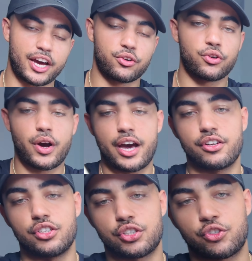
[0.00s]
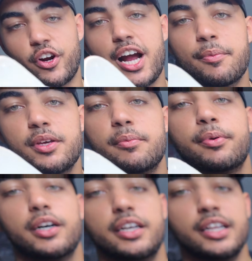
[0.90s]
I don't know how to describe it,
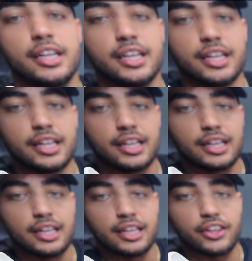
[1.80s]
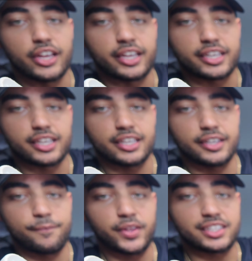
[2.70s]
but like
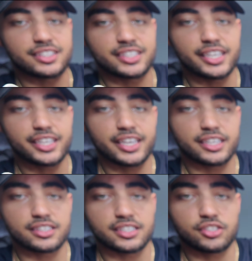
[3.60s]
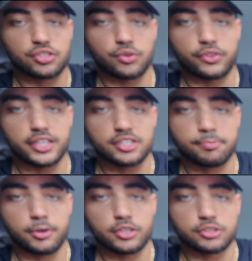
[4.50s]
it's sinking. See, so this
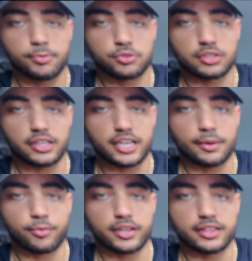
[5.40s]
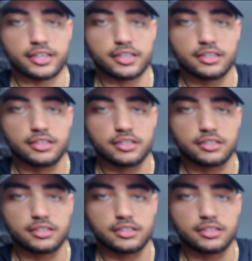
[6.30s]
part is supposed to line up right there,